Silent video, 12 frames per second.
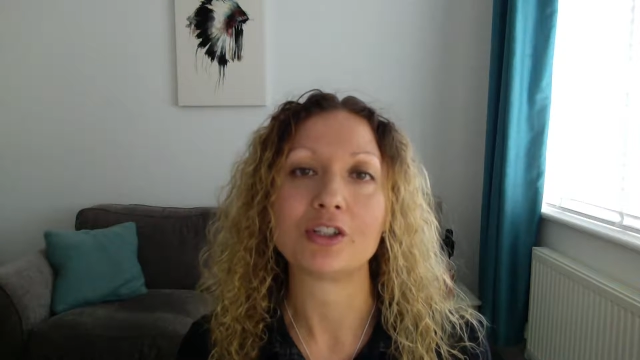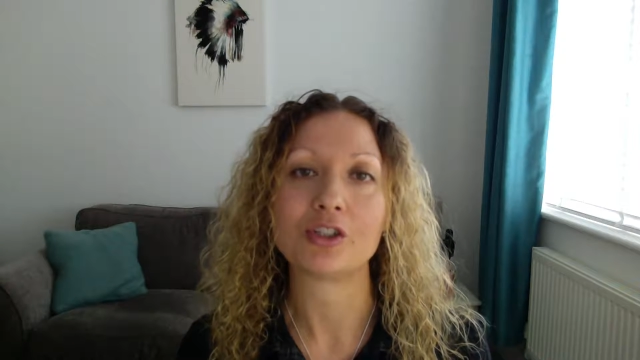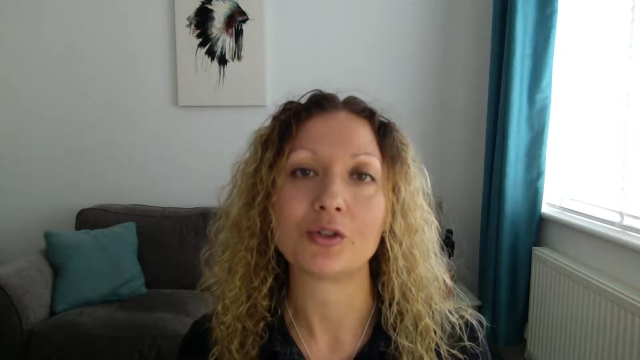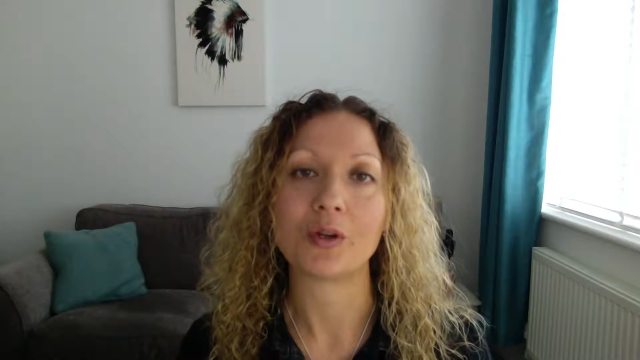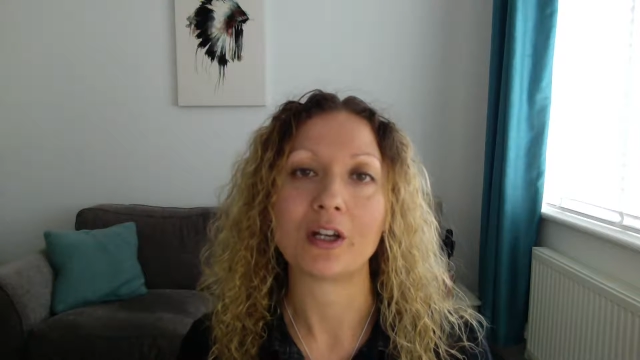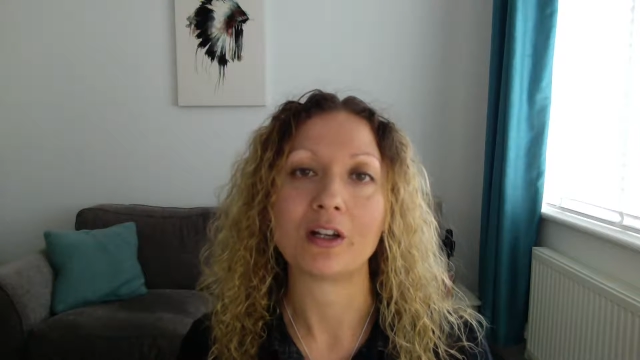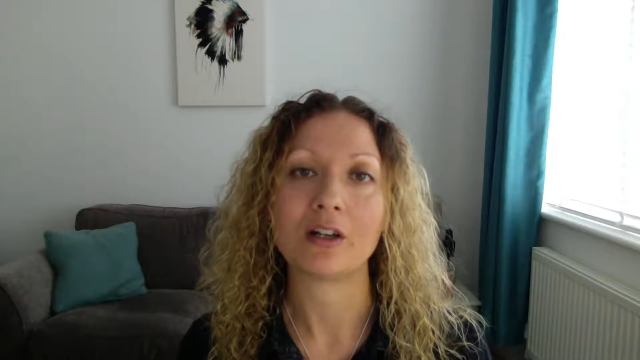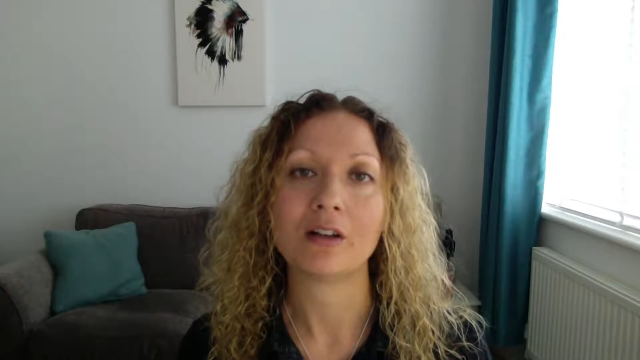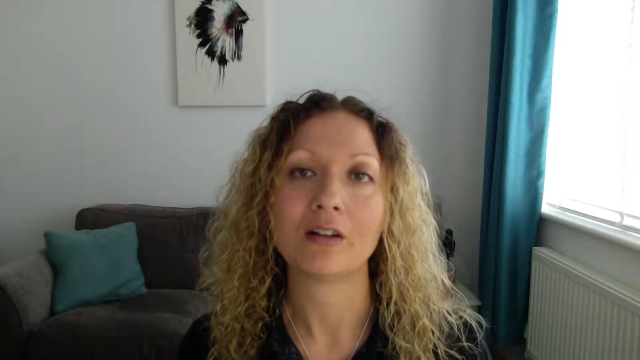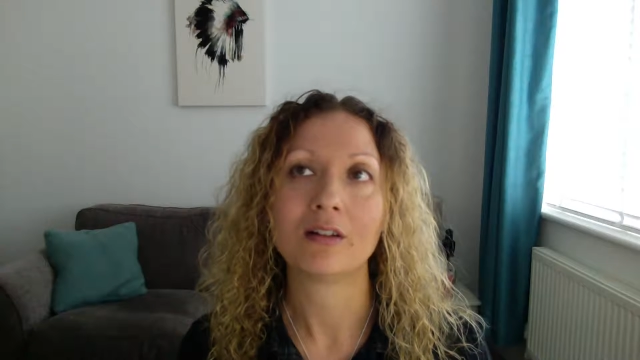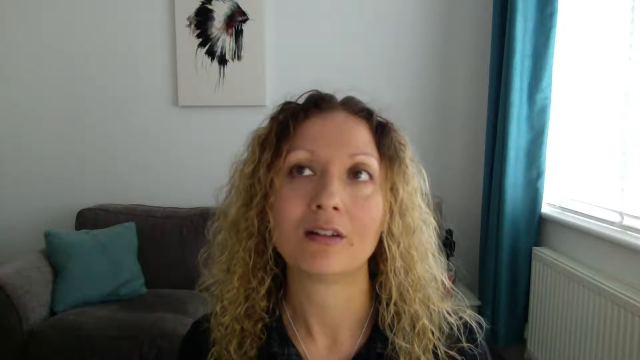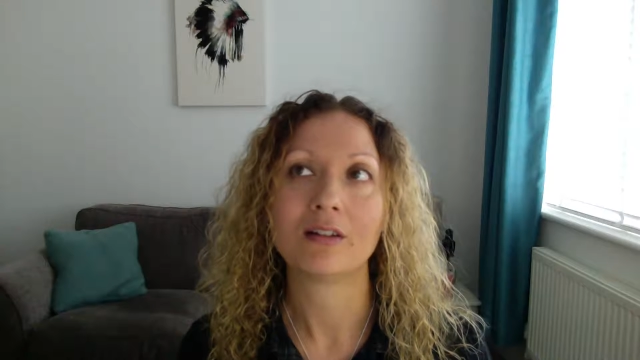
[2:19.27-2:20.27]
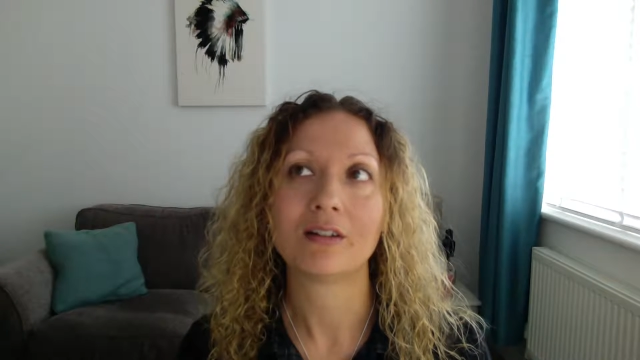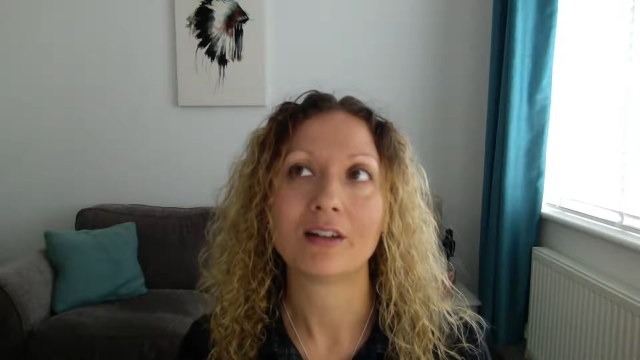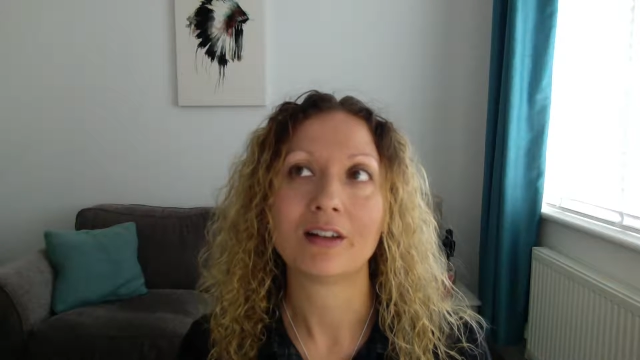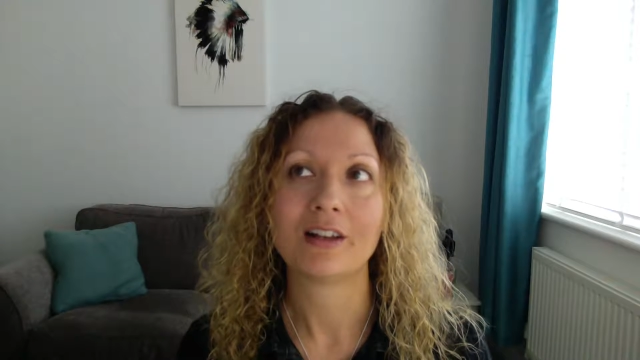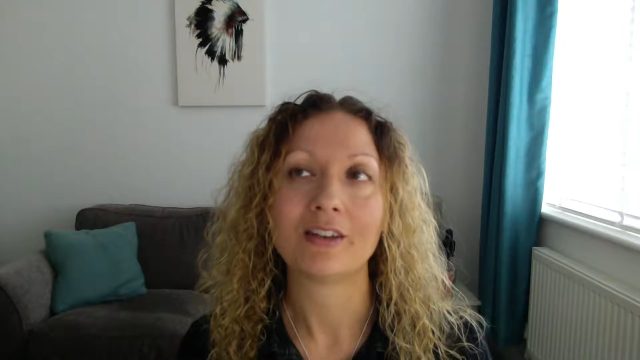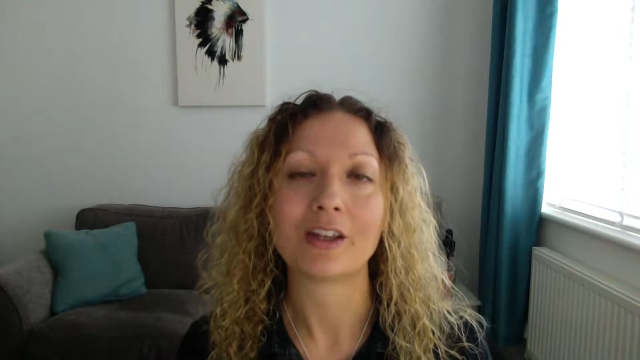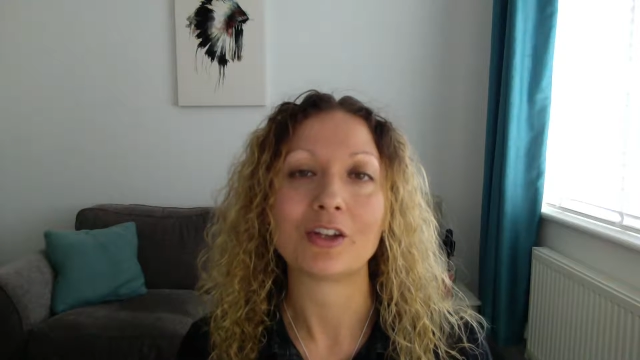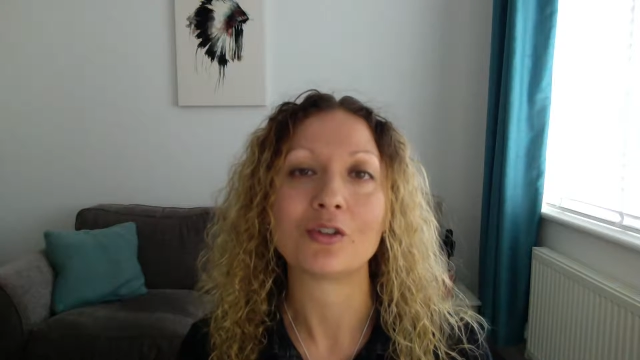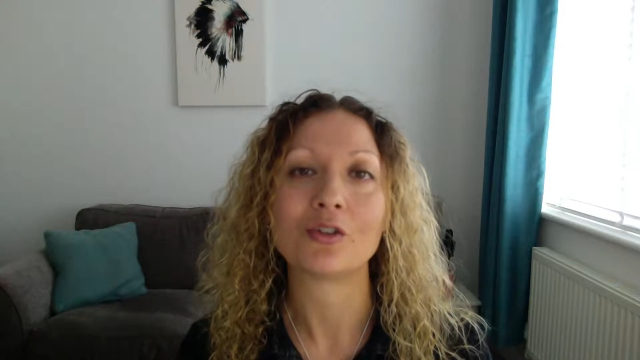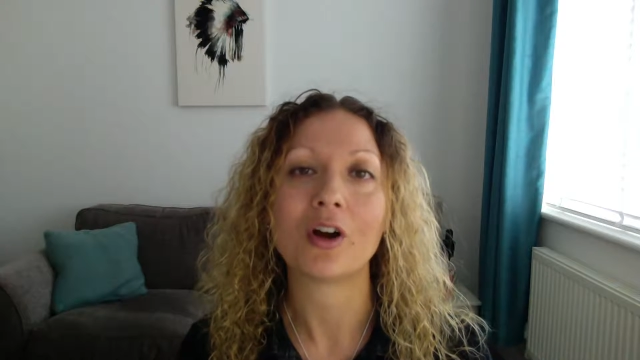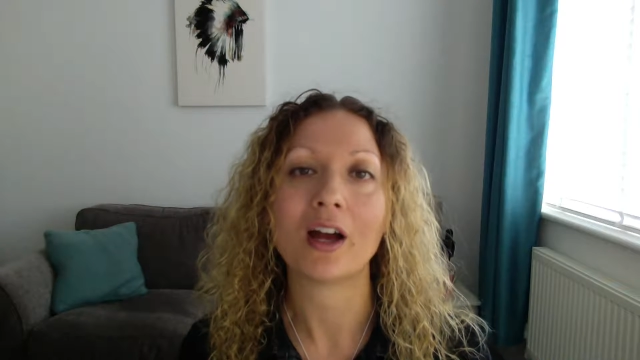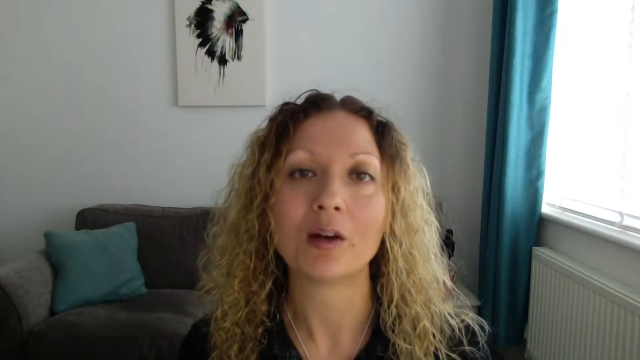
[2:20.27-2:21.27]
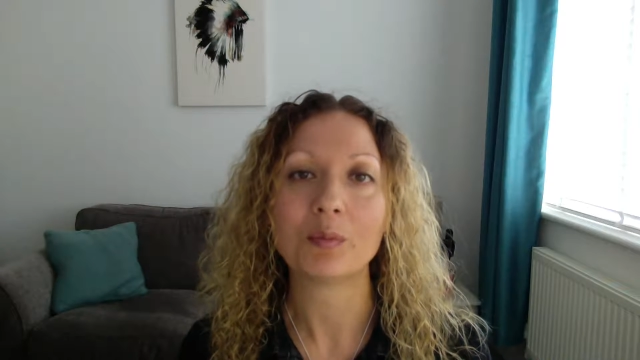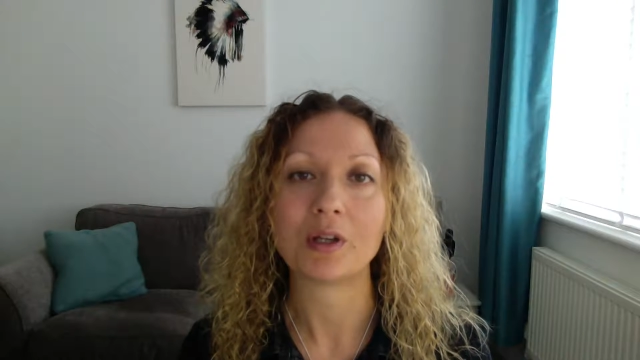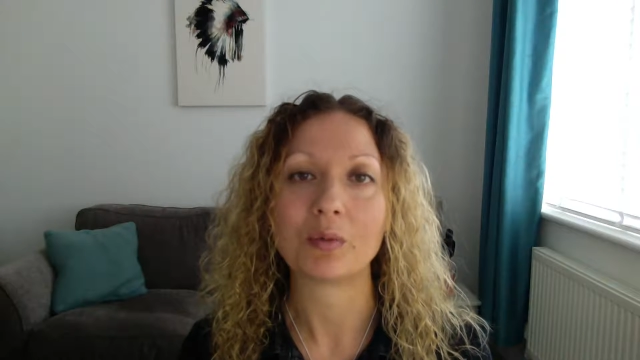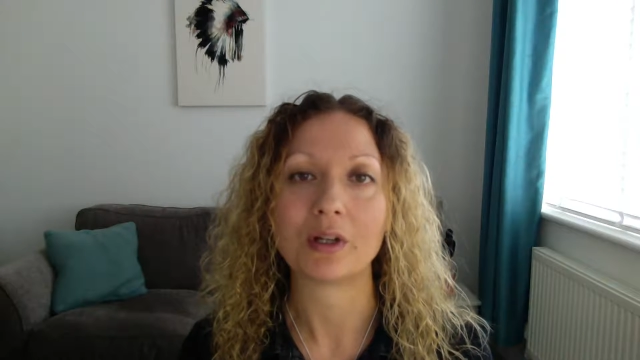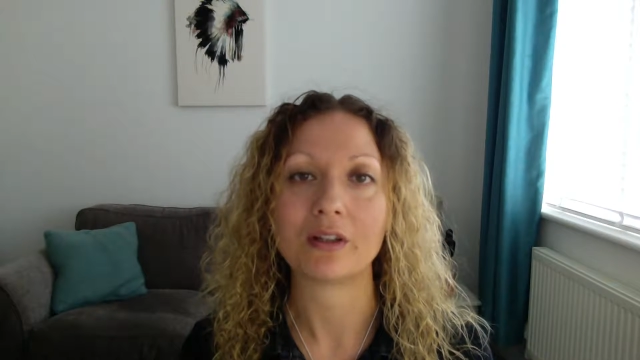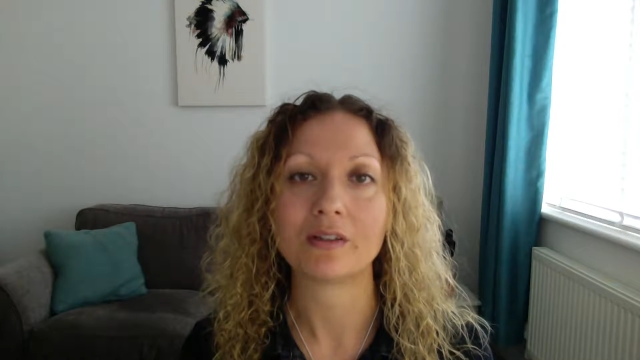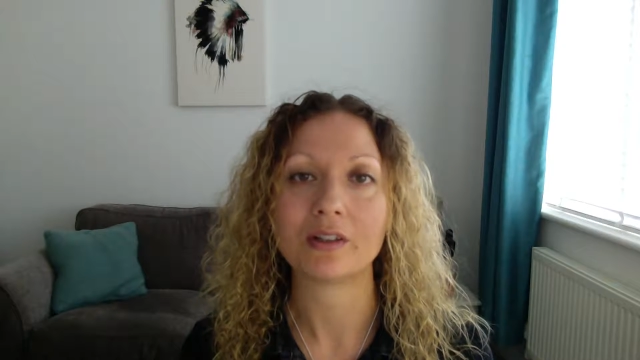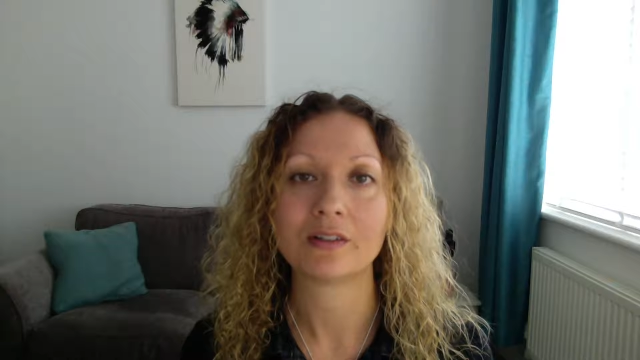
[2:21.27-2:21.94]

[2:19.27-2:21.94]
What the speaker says: doing that you're not happy with?